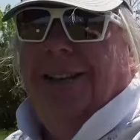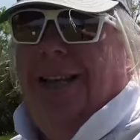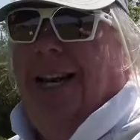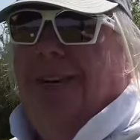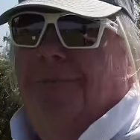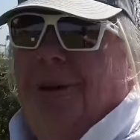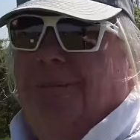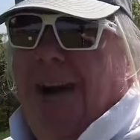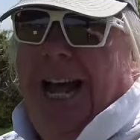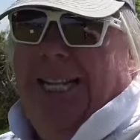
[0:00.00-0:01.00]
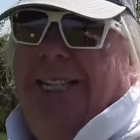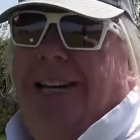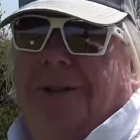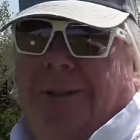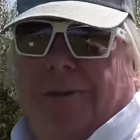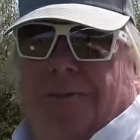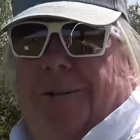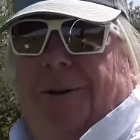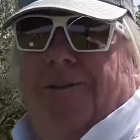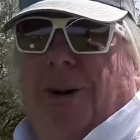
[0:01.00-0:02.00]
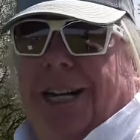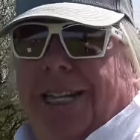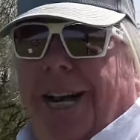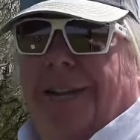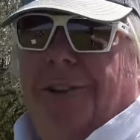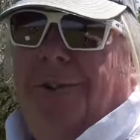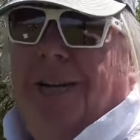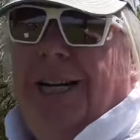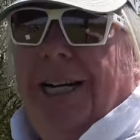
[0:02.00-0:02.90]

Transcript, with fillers: They have been blessed with a probably brilliant day for them.